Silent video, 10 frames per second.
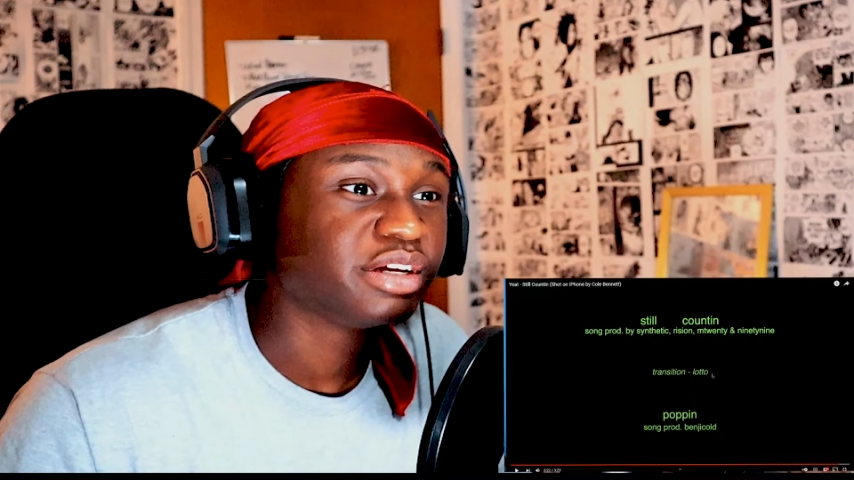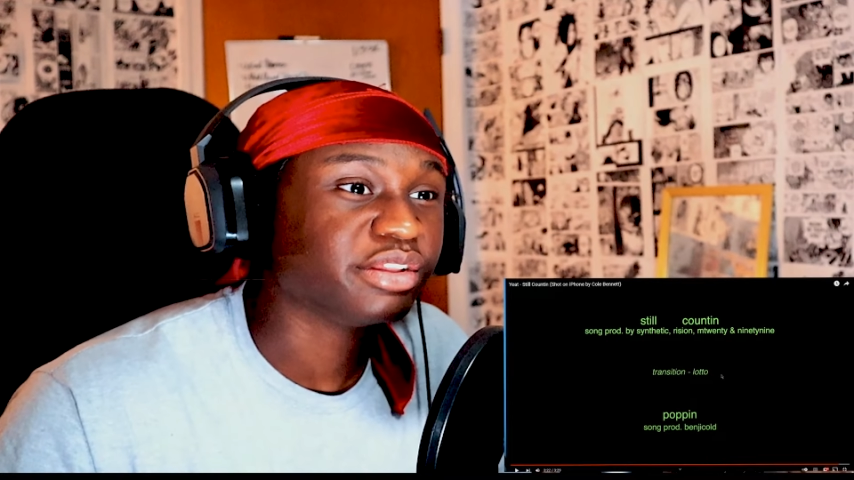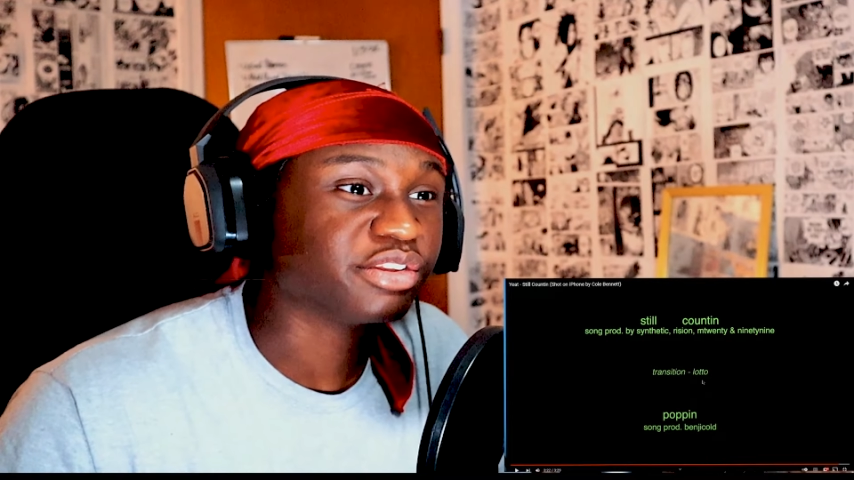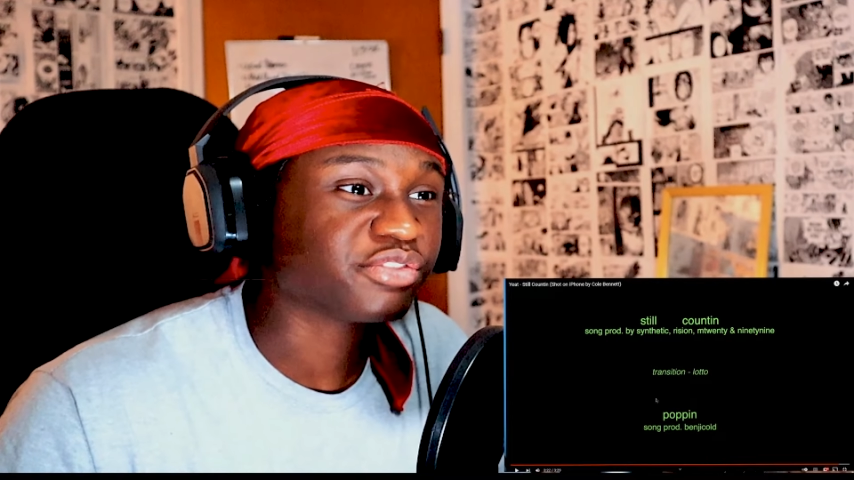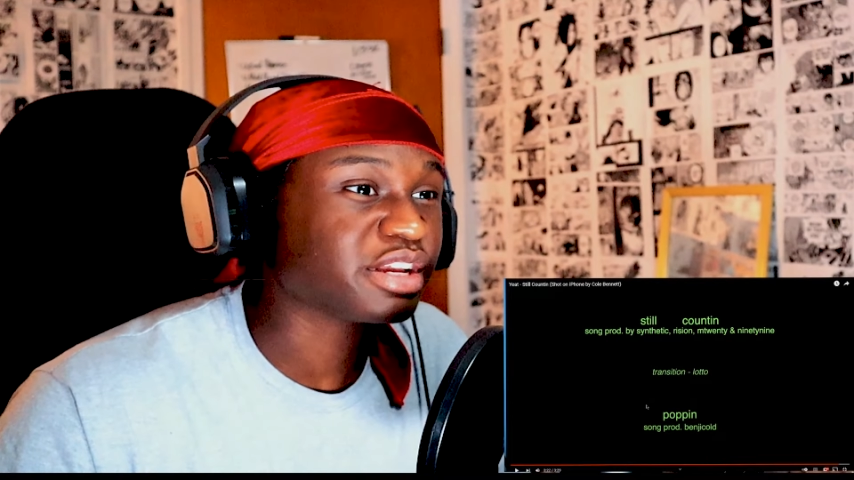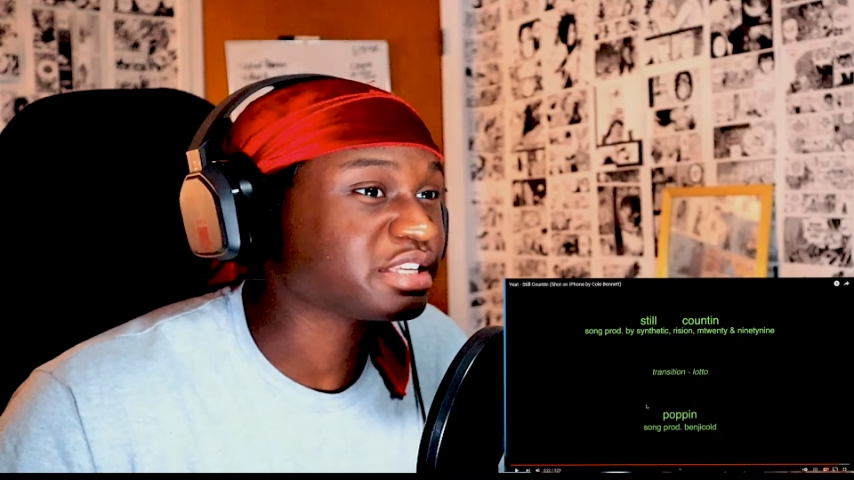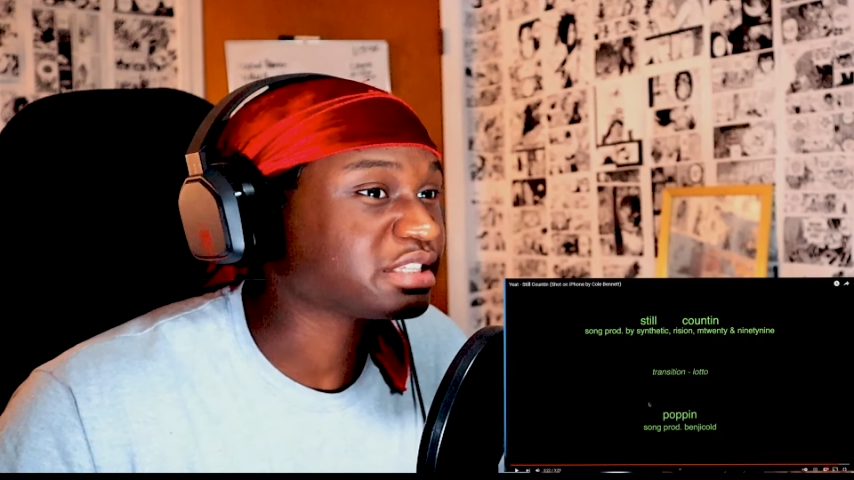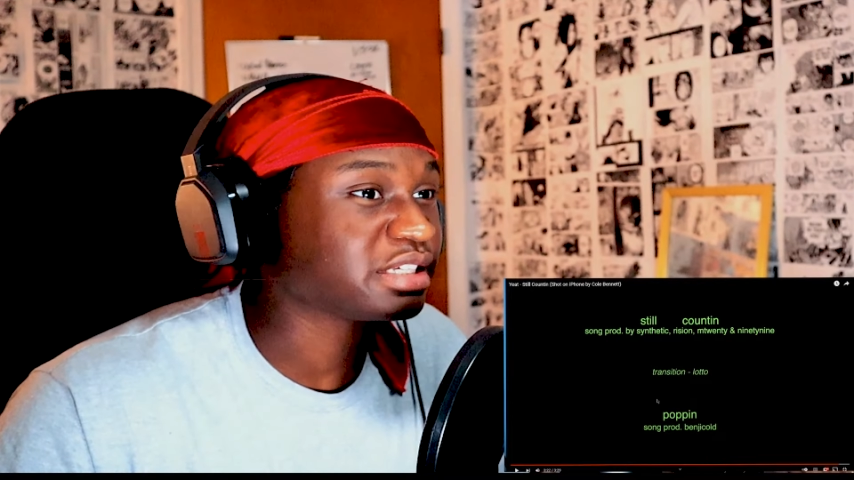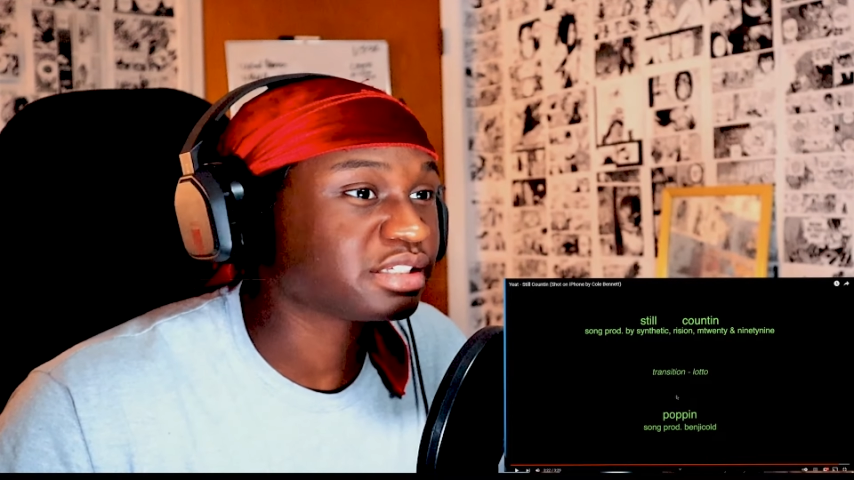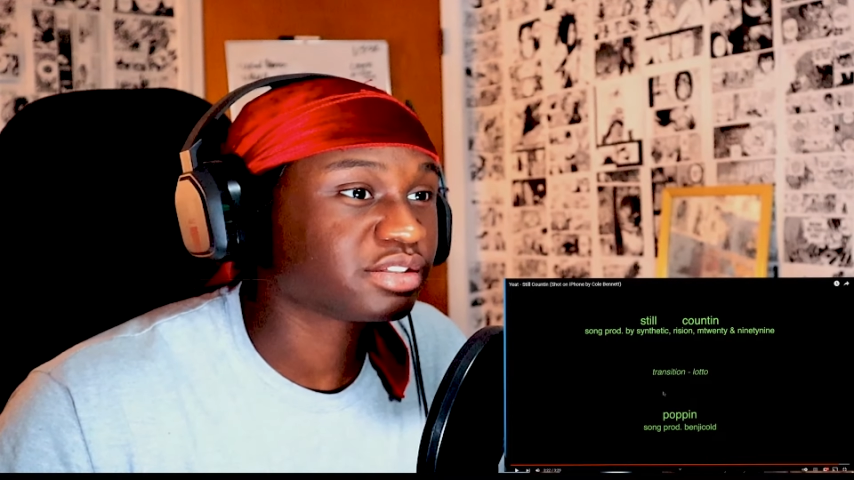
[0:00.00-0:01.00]
The
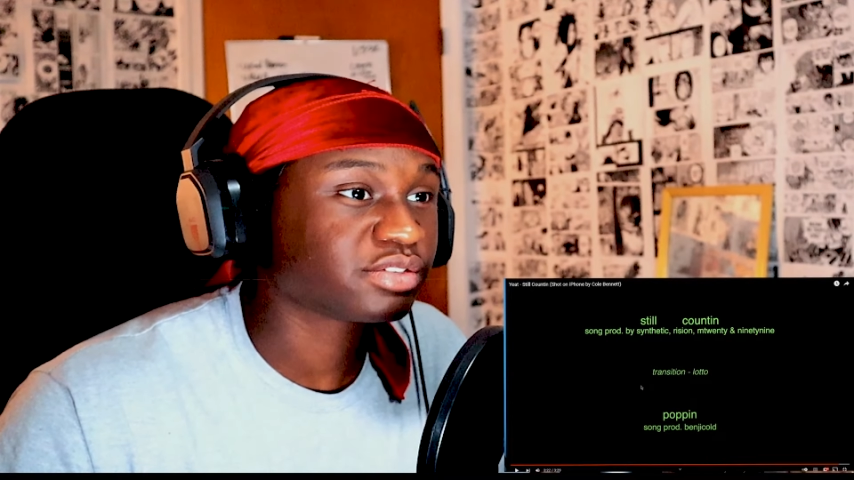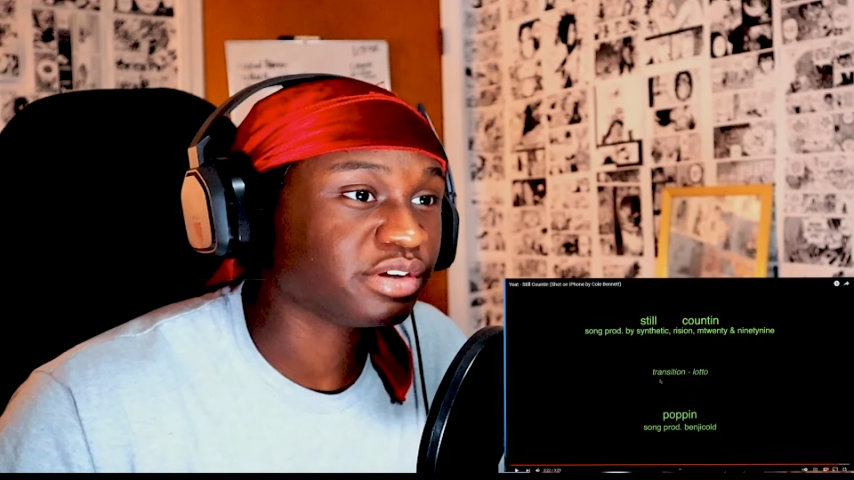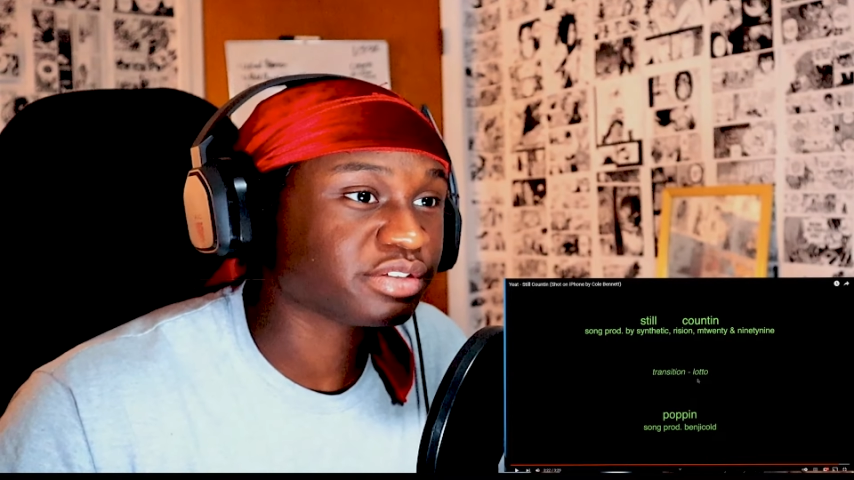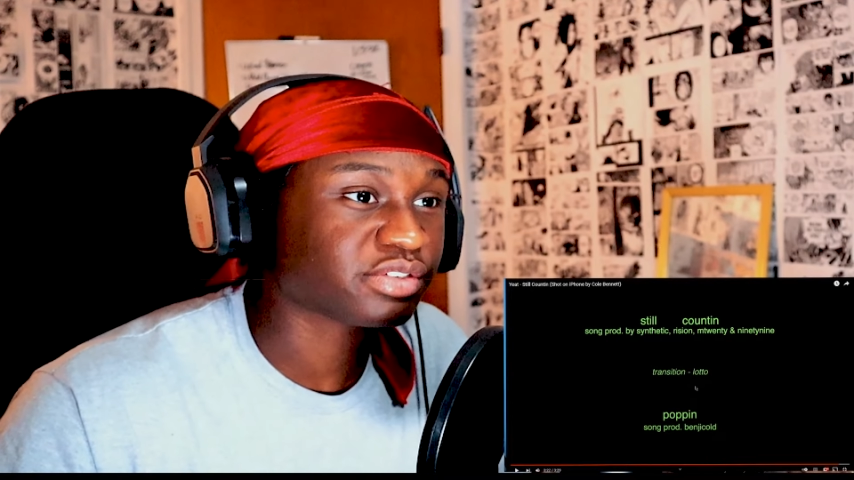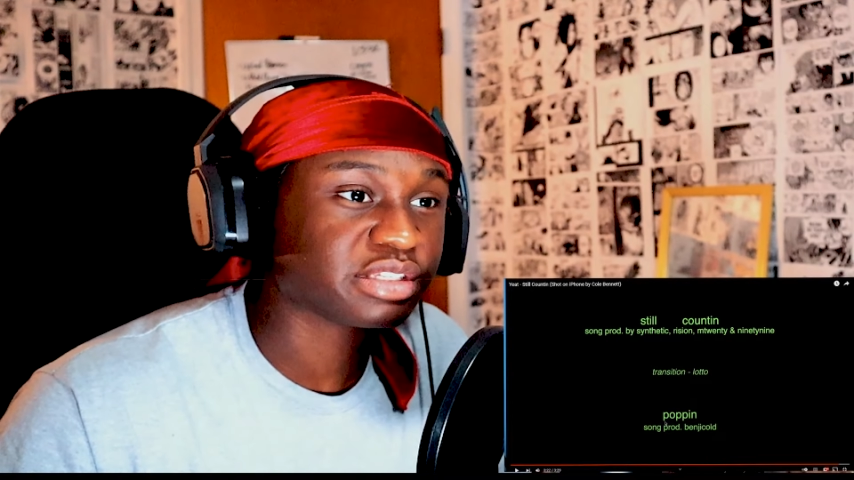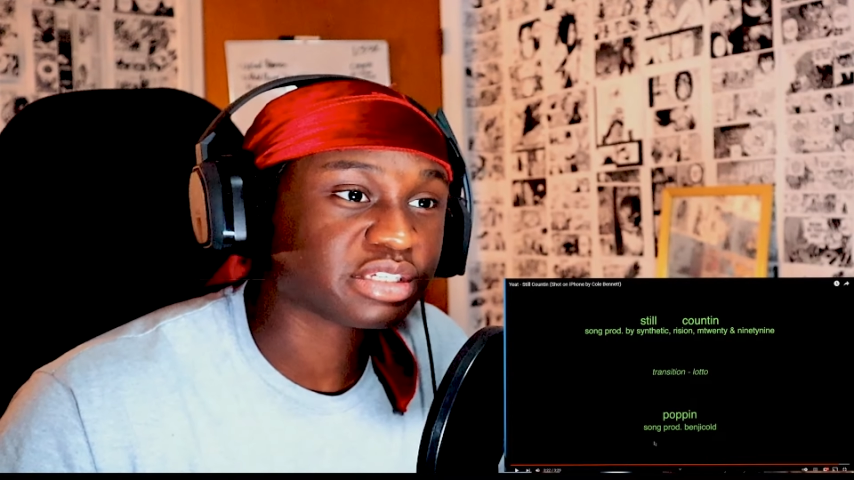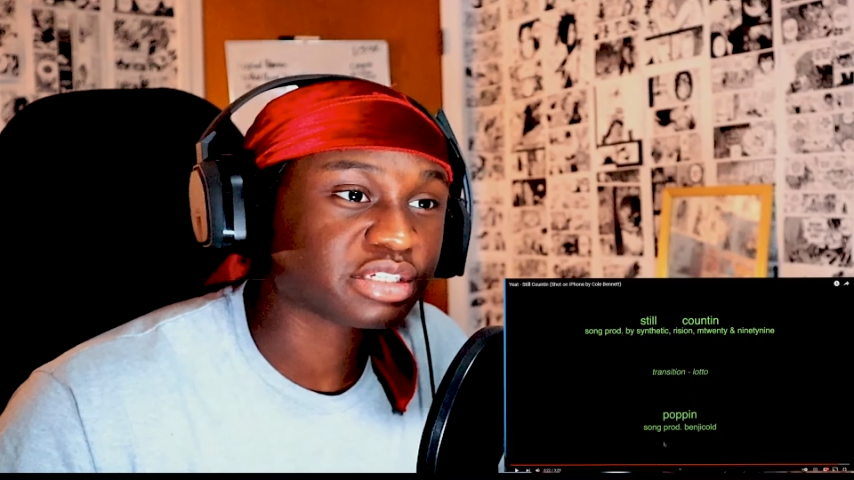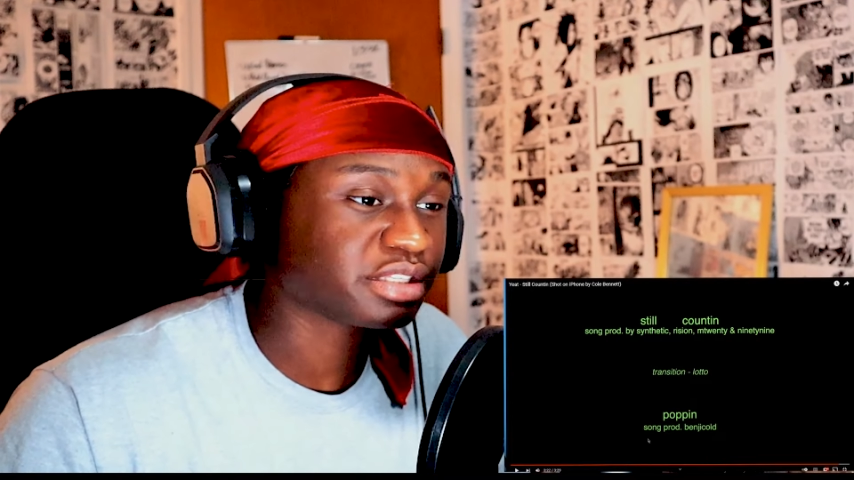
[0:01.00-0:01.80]
transition